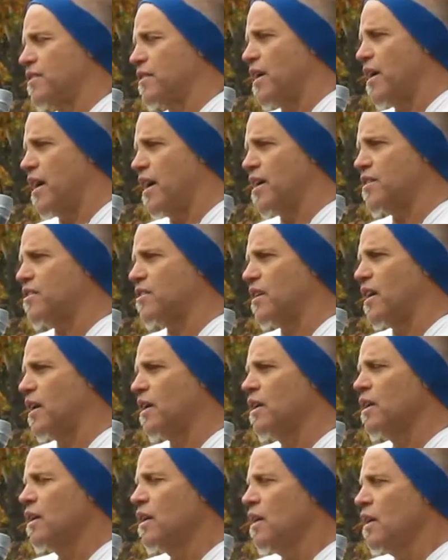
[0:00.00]
this,
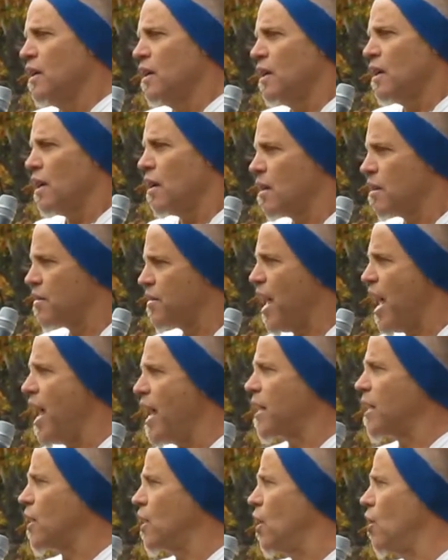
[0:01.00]
and
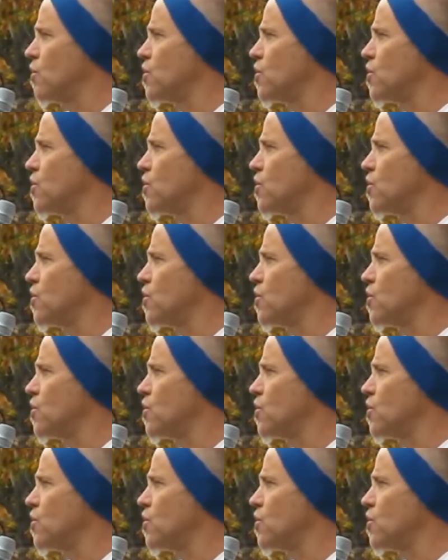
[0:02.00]
thank you